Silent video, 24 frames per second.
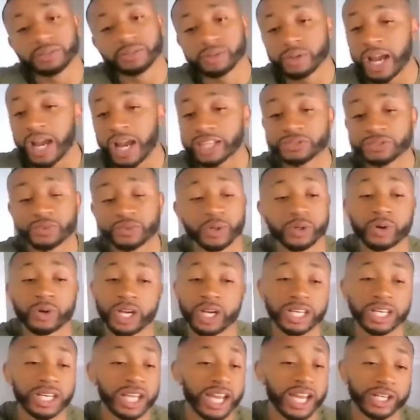ask for a
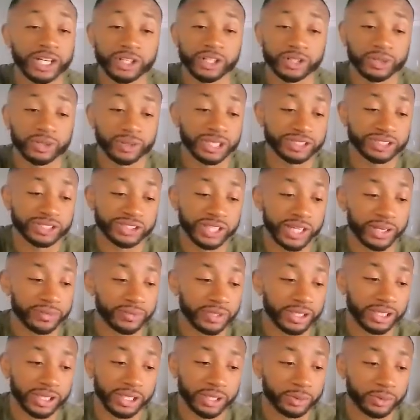credit line increase
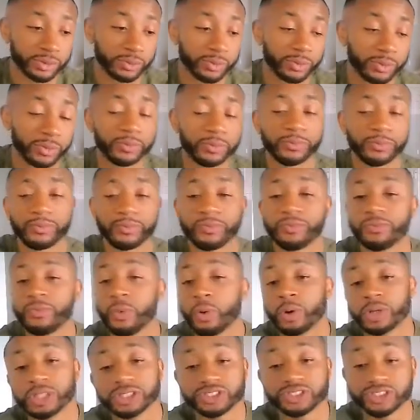every
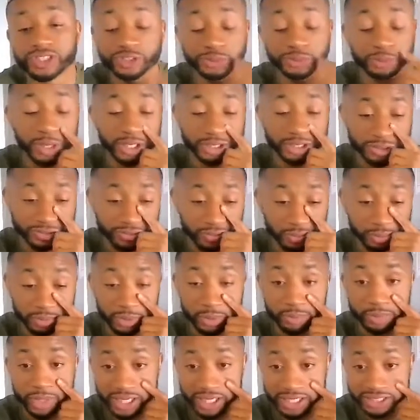4 to 6 months from the
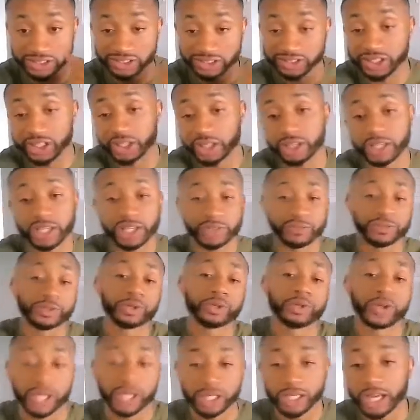banks. They're going to give you a
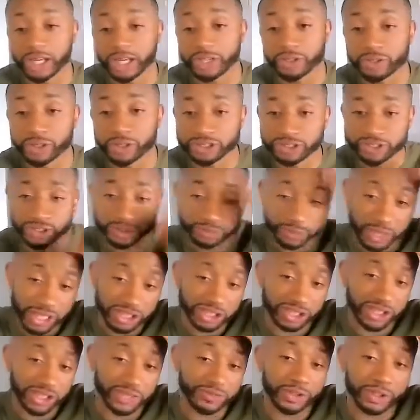credit line increase,
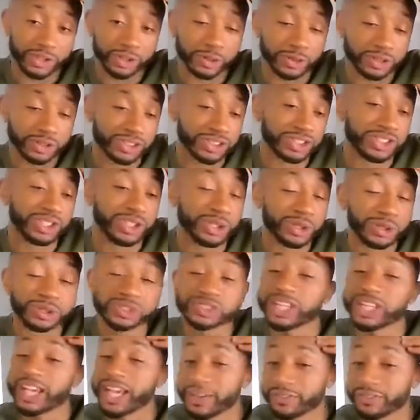especially if you use
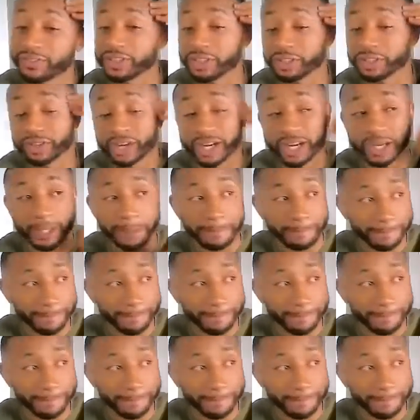it heavily, right?